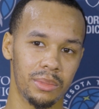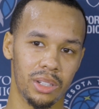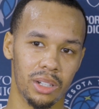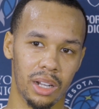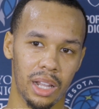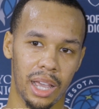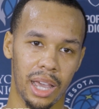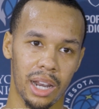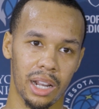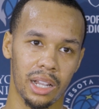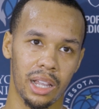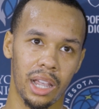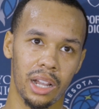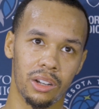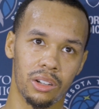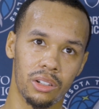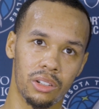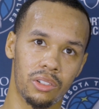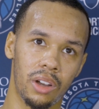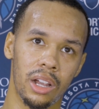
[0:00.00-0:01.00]
You know, they got a
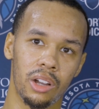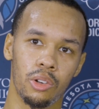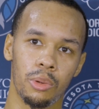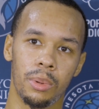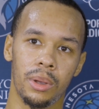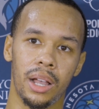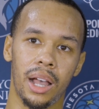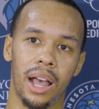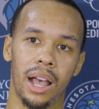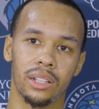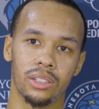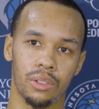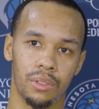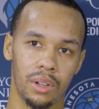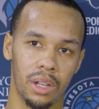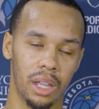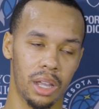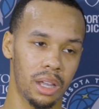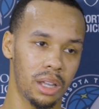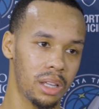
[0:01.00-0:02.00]
great group of guys over
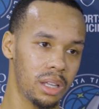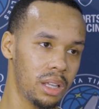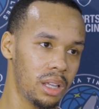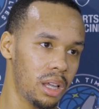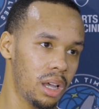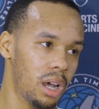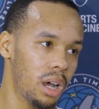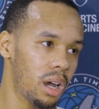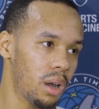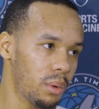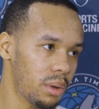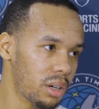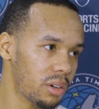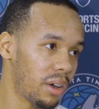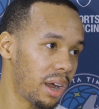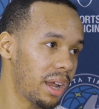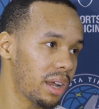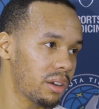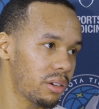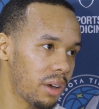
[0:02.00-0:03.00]
there with a
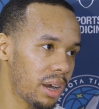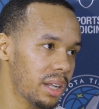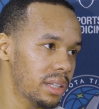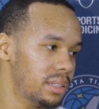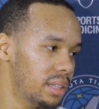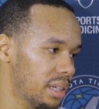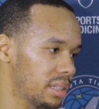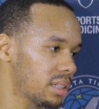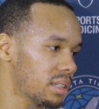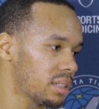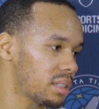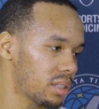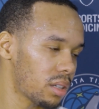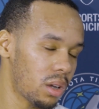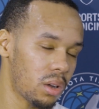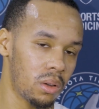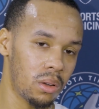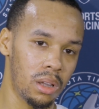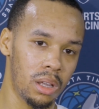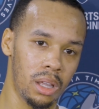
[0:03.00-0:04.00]
great addition.
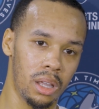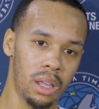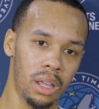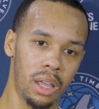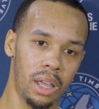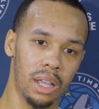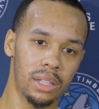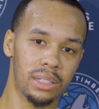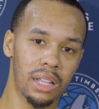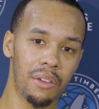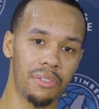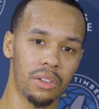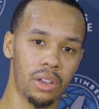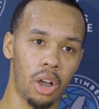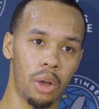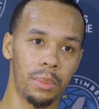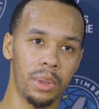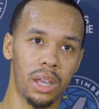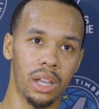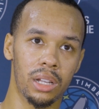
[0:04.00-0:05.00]
So it's definitely
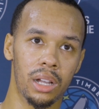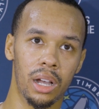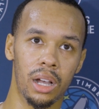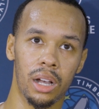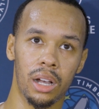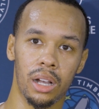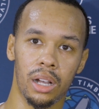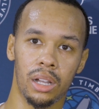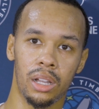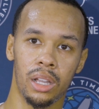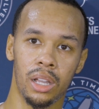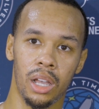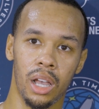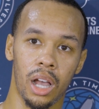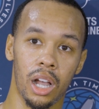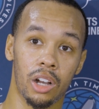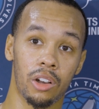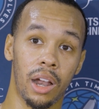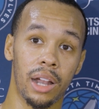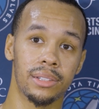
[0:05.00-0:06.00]
going to
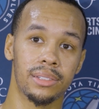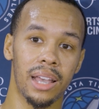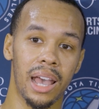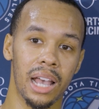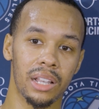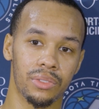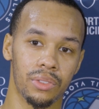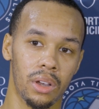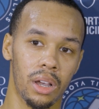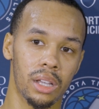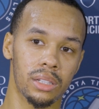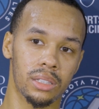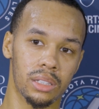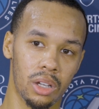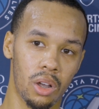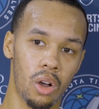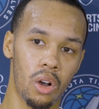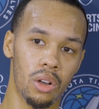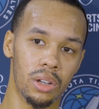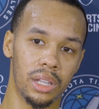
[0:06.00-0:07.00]
be a great task for us to
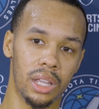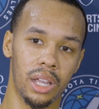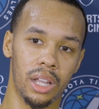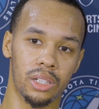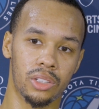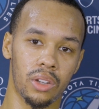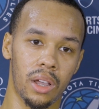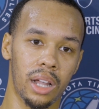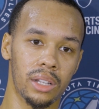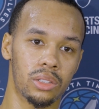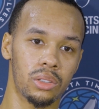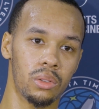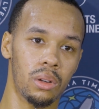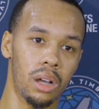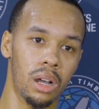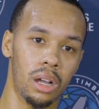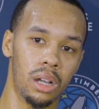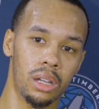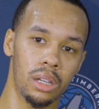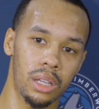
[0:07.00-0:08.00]
go in there and try
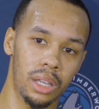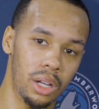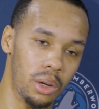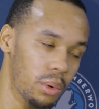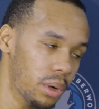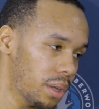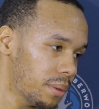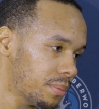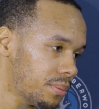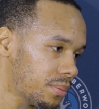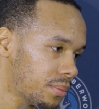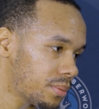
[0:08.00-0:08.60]
to get a win.